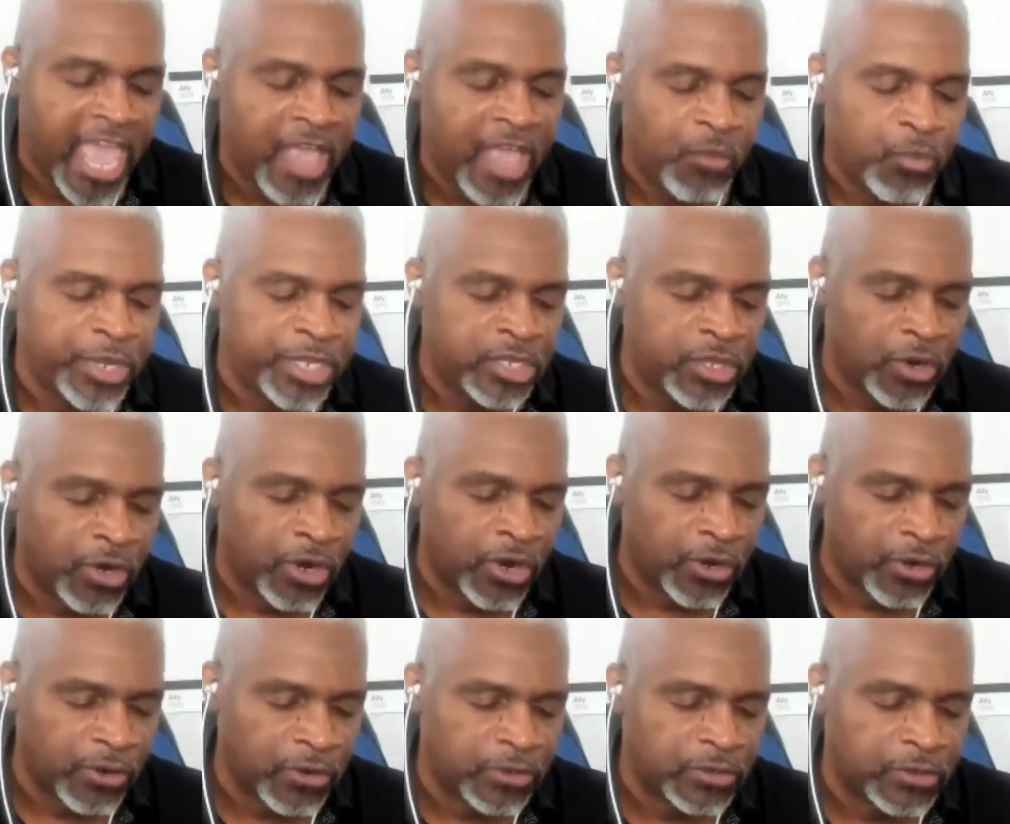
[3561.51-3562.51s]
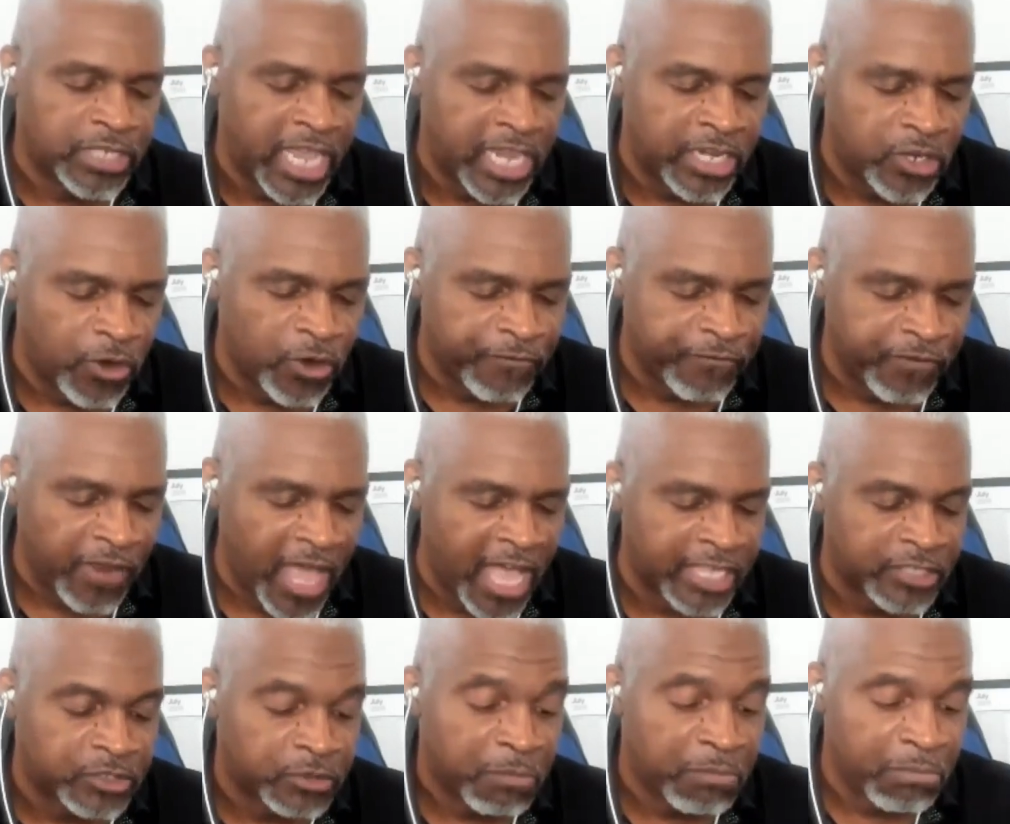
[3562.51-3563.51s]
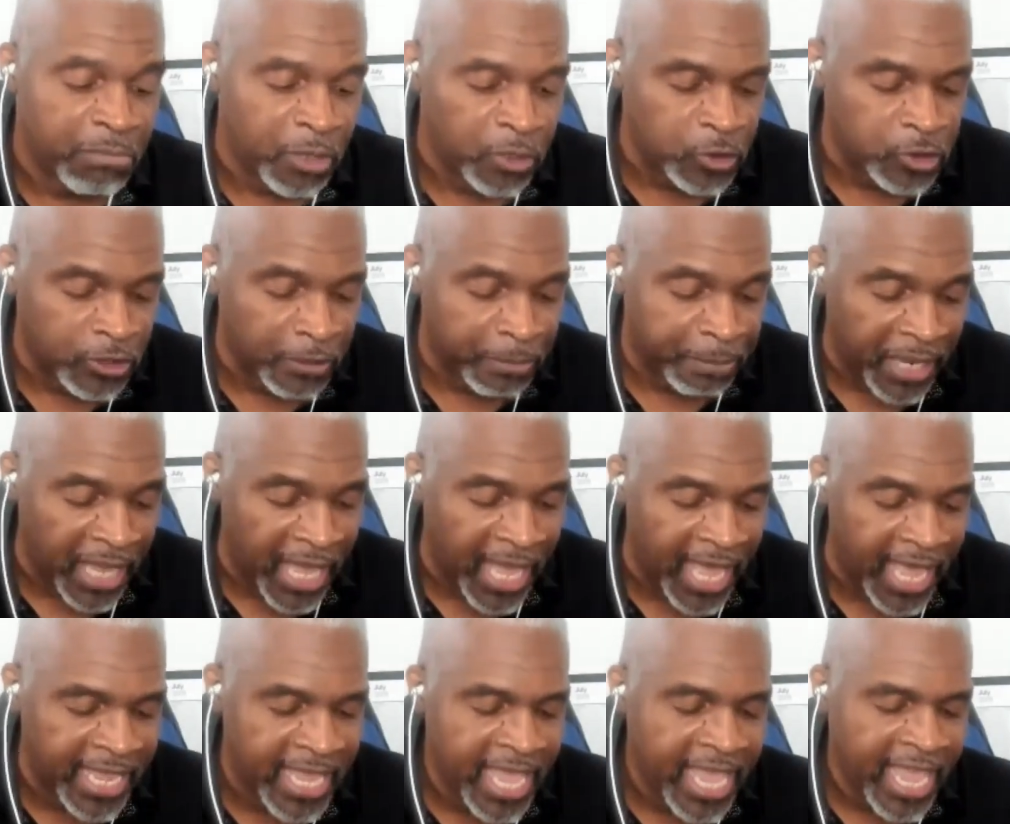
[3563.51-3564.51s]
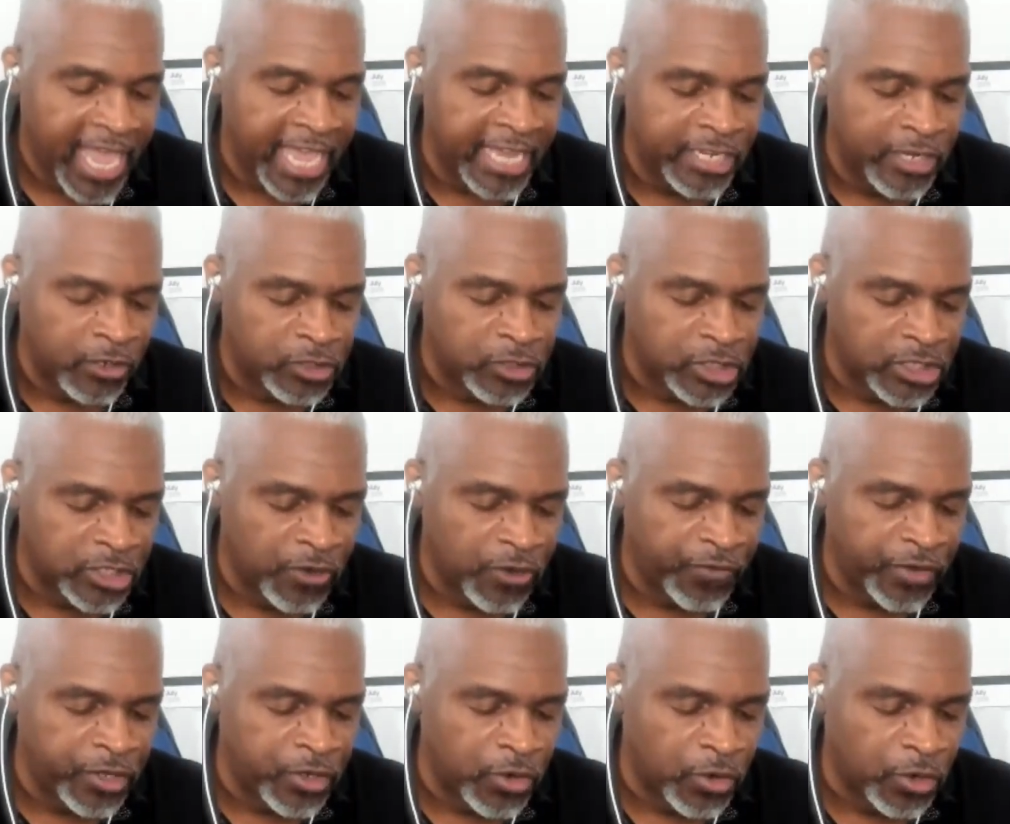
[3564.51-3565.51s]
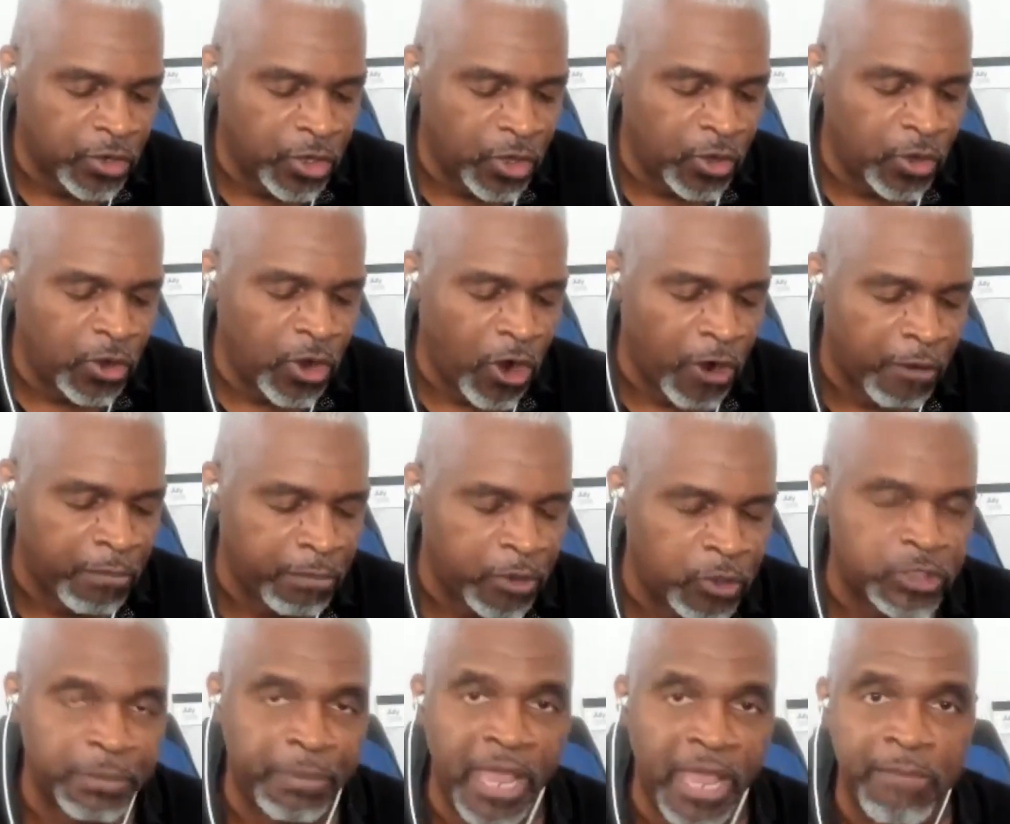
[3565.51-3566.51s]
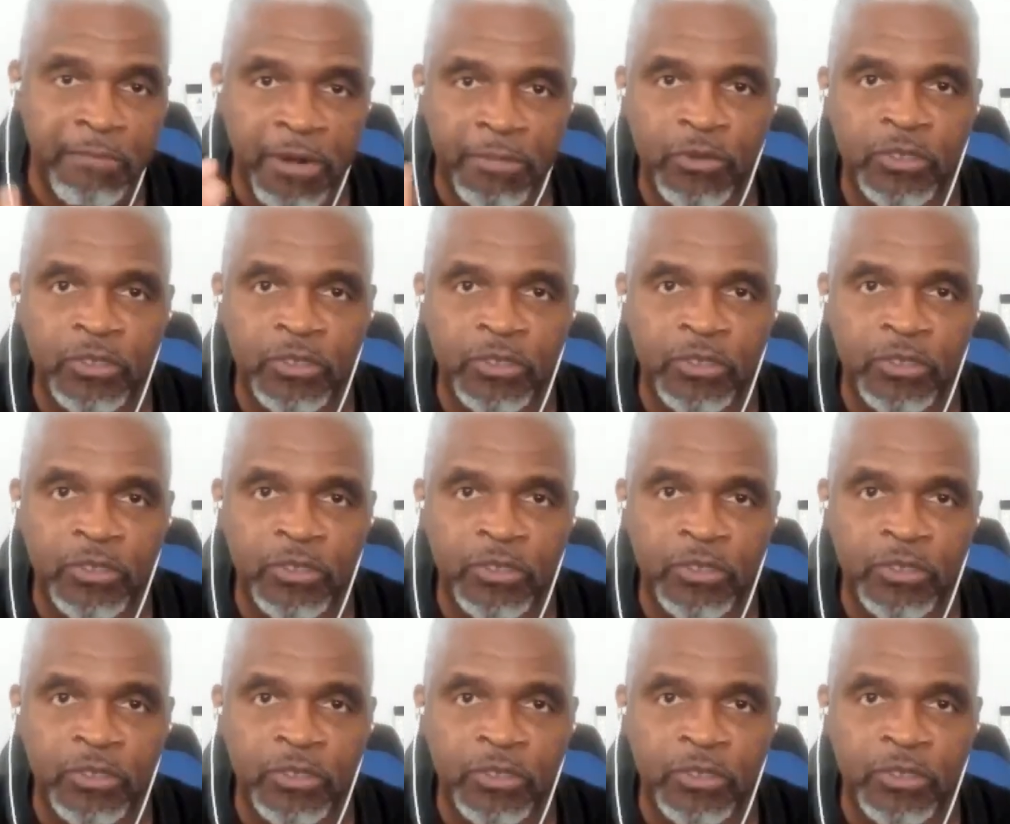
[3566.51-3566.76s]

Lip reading: and when your herds and your flocks multiply and your silver and your gold are multiplied.